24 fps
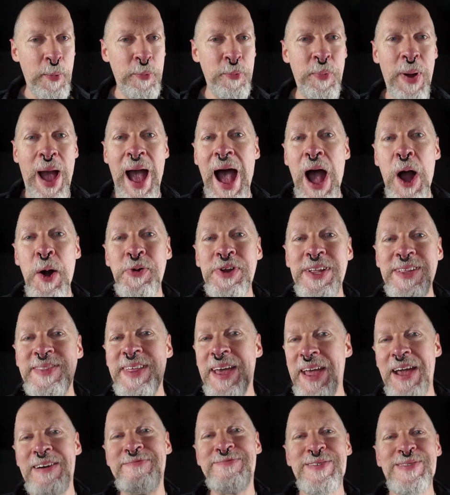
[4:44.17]
How did
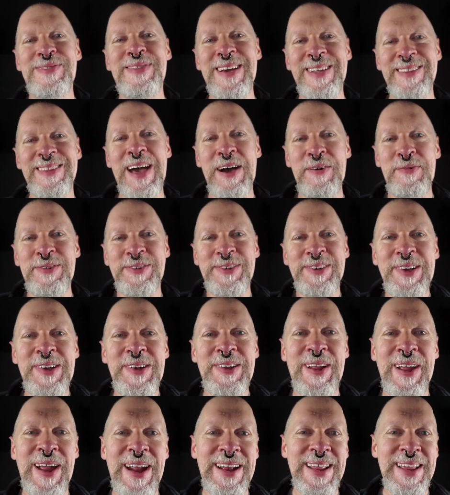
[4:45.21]
they ever think that was a good
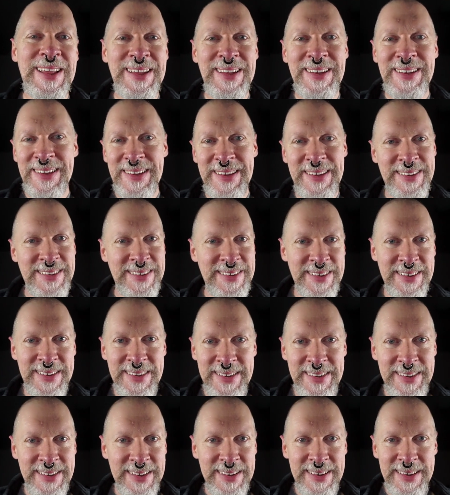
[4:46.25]
idea?
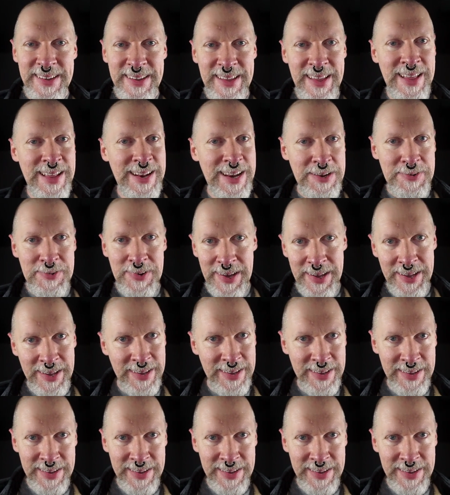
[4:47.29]
Anyway.